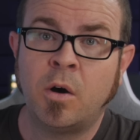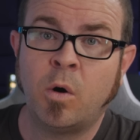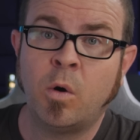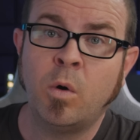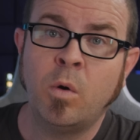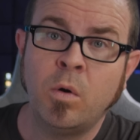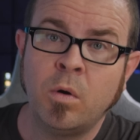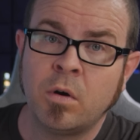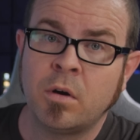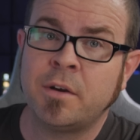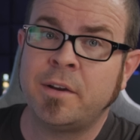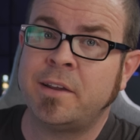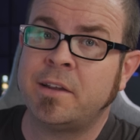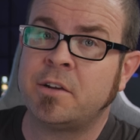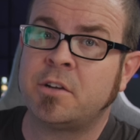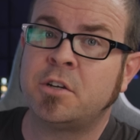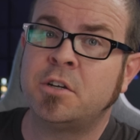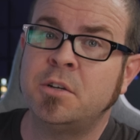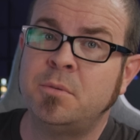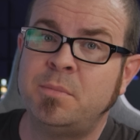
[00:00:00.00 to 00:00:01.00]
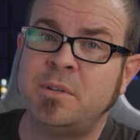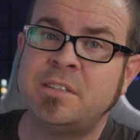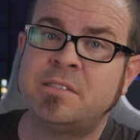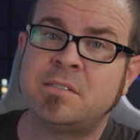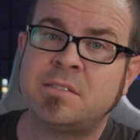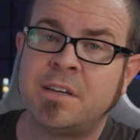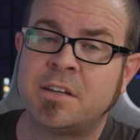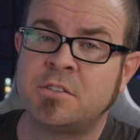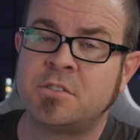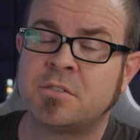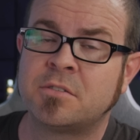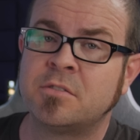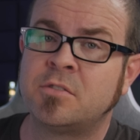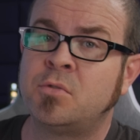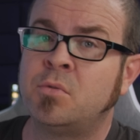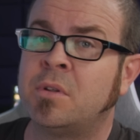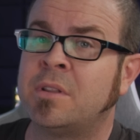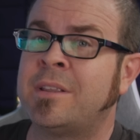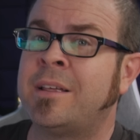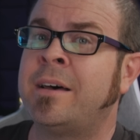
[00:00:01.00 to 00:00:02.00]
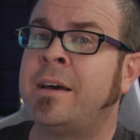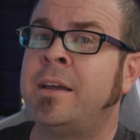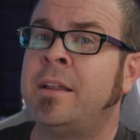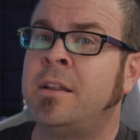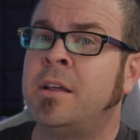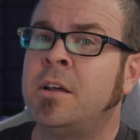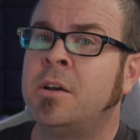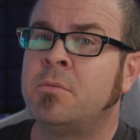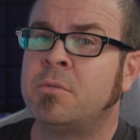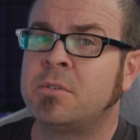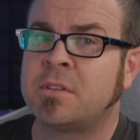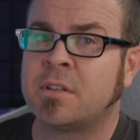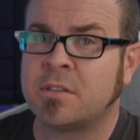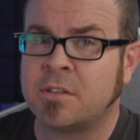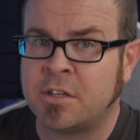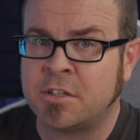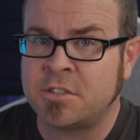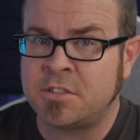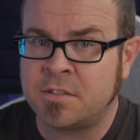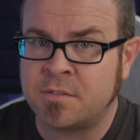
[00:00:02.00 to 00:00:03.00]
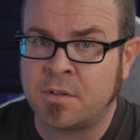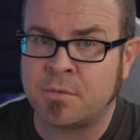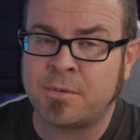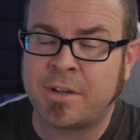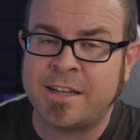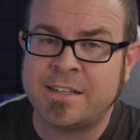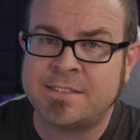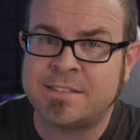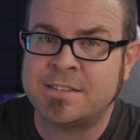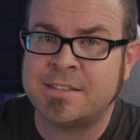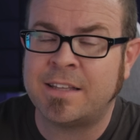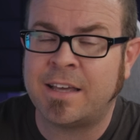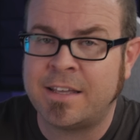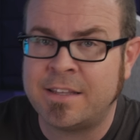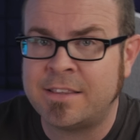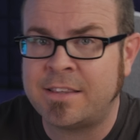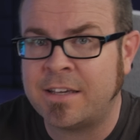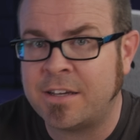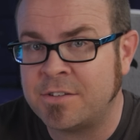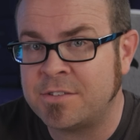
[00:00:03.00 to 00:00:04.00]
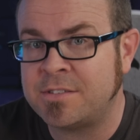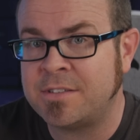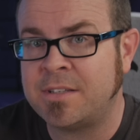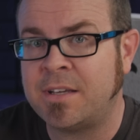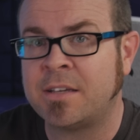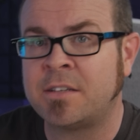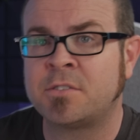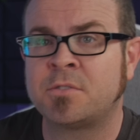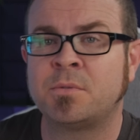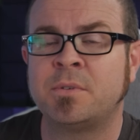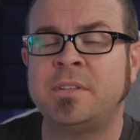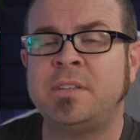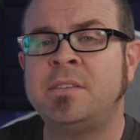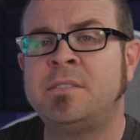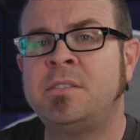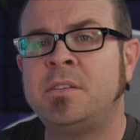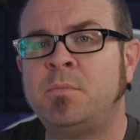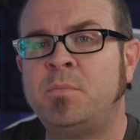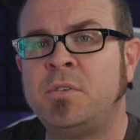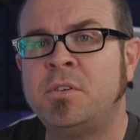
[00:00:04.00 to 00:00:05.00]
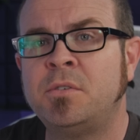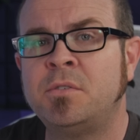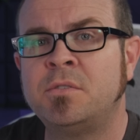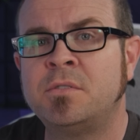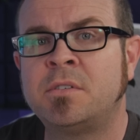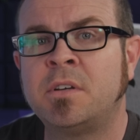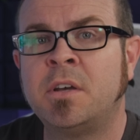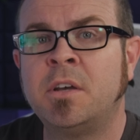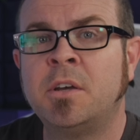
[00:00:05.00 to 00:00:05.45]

or it could be scheduled to align with the launch of the Ryzen nine thousand X three D C P Us,